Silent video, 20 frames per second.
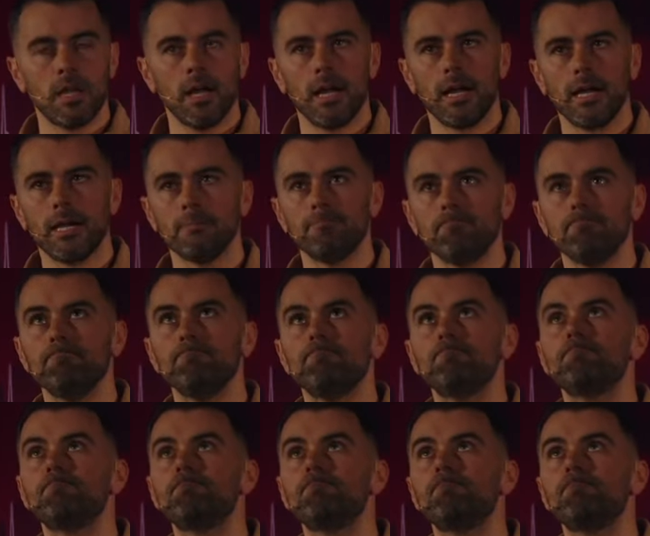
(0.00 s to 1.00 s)
Um,
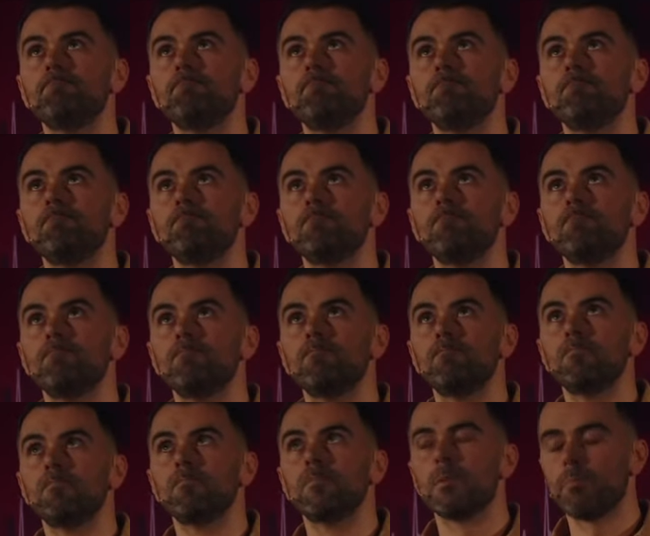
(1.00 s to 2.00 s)

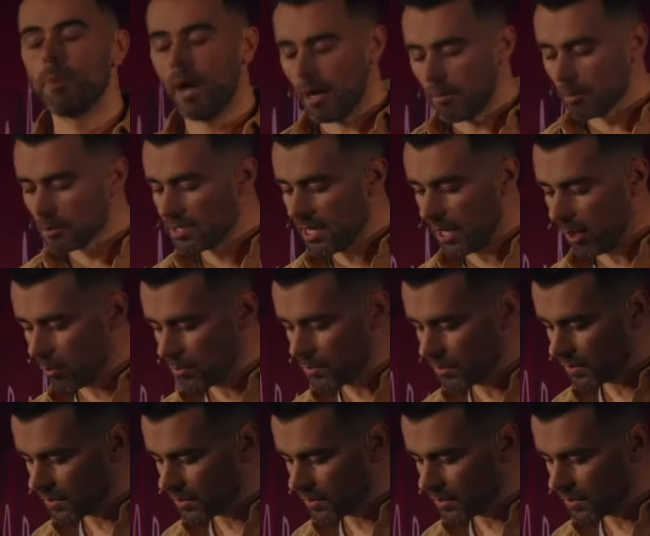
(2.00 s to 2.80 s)
the Bible tells